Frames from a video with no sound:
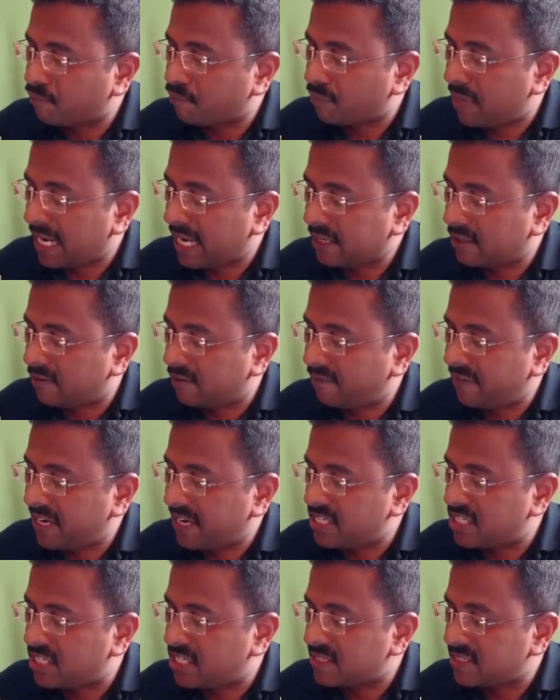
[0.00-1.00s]

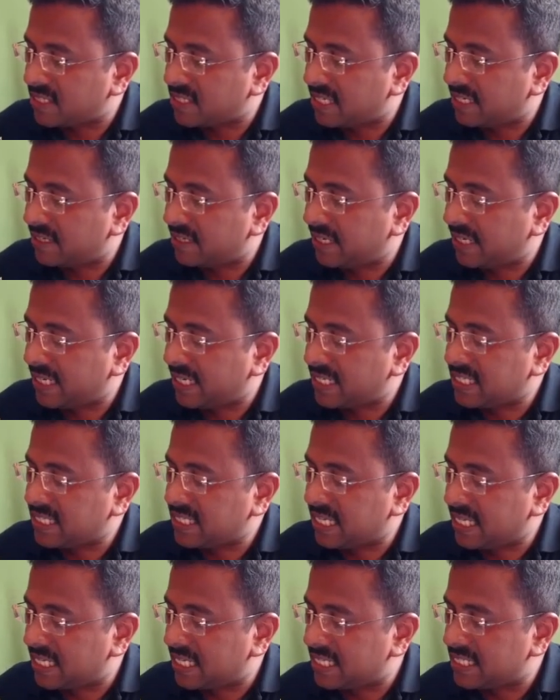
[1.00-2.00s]
macrophages, dendritic
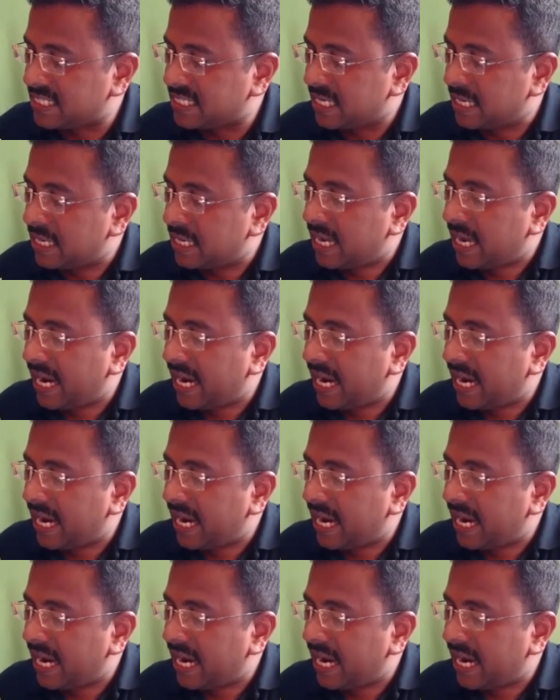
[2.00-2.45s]
cells,